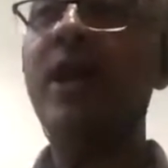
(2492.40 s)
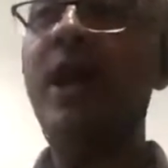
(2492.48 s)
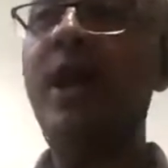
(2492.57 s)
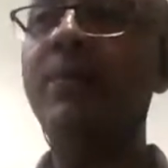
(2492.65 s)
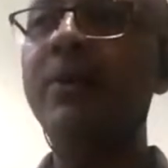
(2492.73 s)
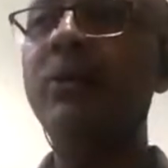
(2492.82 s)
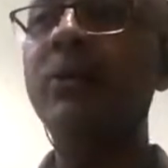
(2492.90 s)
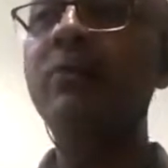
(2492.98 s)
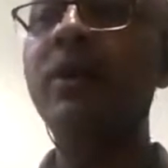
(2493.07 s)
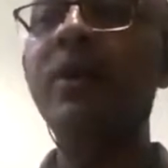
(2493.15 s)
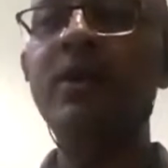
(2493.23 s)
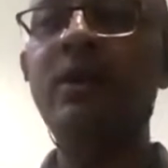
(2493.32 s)
and Prithu
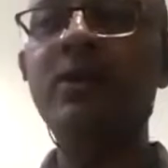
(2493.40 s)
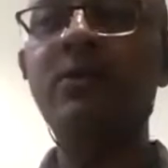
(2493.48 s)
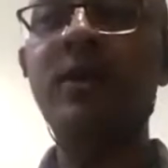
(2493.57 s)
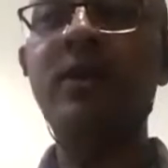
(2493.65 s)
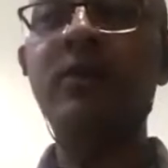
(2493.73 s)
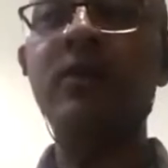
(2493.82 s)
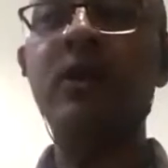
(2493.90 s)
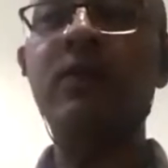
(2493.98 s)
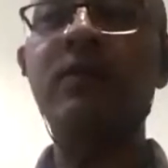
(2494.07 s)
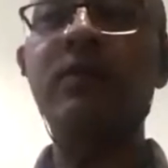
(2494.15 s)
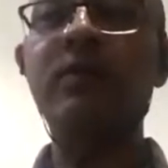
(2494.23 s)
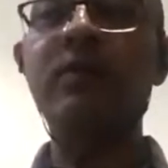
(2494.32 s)
Maharaj is trying to
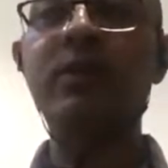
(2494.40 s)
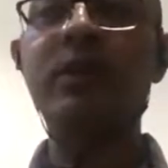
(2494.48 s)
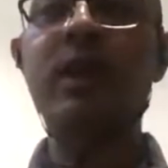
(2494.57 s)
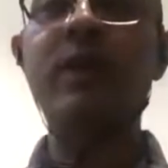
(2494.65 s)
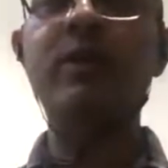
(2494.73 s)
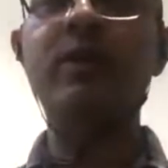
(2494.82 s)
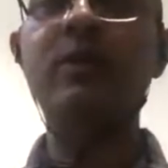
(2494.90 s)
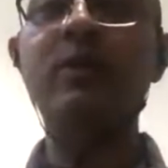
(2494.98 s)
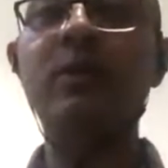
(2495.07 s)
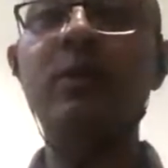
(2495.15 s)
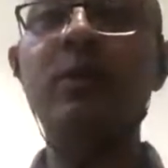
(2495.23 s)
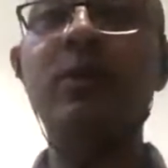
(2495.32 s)
offer the 100th
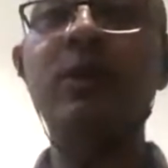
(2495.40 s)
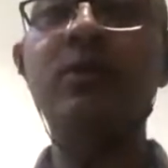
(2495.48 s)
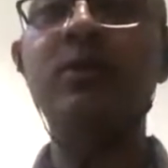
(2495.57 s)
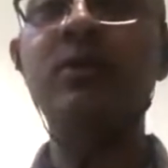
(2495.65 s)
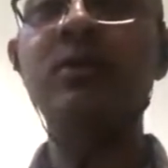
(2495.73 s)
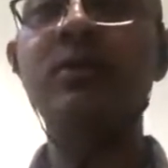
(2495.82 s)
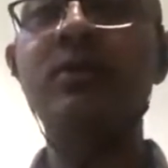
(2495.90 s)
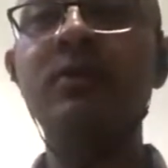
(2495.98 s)
oblation